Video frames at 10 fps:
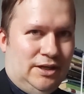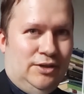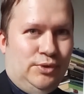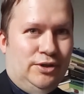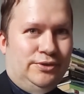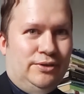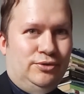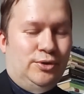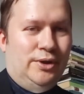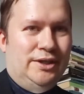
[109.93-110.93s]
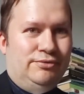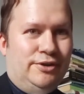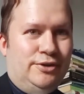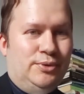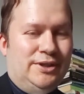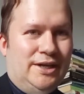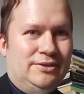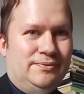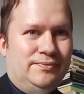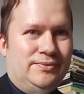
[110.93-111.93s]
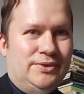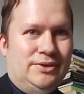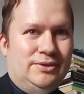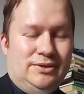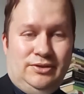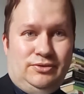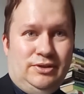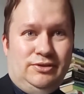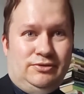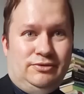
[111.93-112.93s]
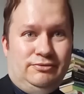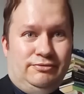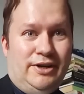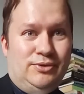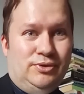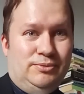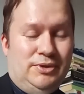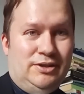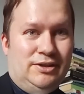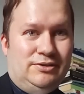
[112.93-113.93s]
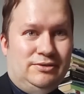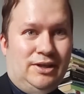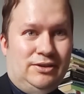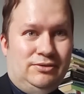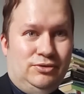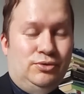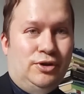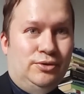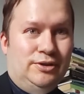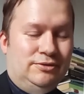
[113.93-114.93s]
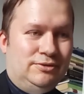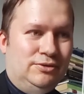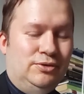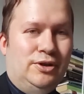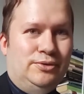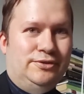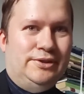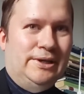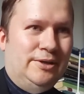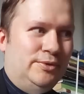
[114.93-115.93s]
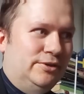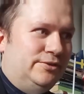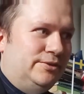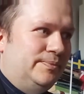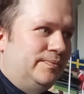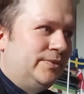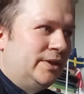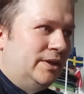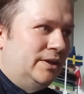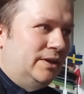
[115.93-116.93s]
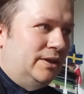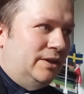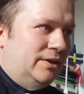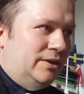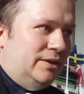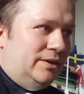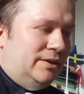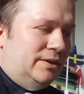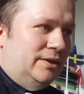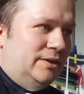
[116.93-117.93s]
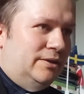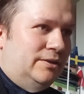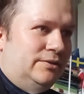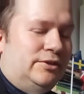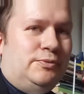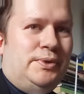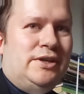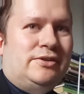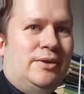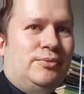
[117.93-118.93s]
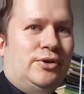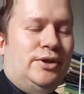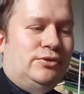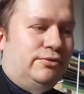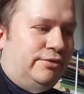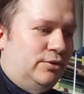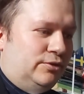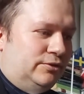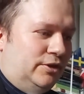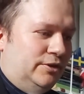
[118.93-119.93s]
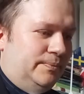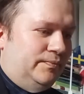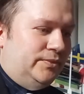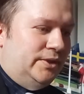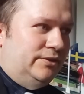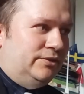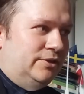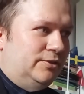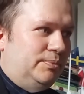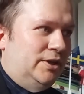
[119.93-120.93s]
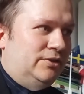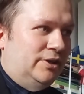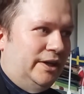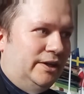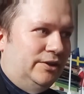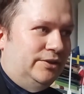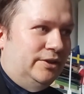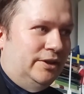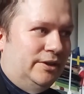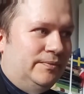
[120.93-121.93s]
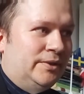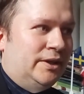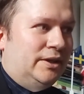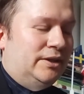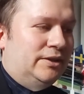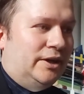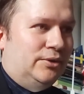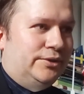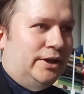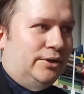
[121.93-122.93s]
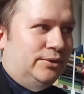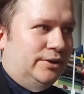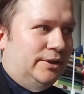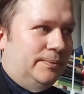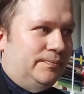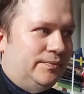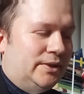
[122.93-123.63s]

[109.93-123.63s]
And we don't have to go any further with that. It's fine with me that you know this. You know this, dear liberals. The speech I'm going to focus on is the speech he held in downtown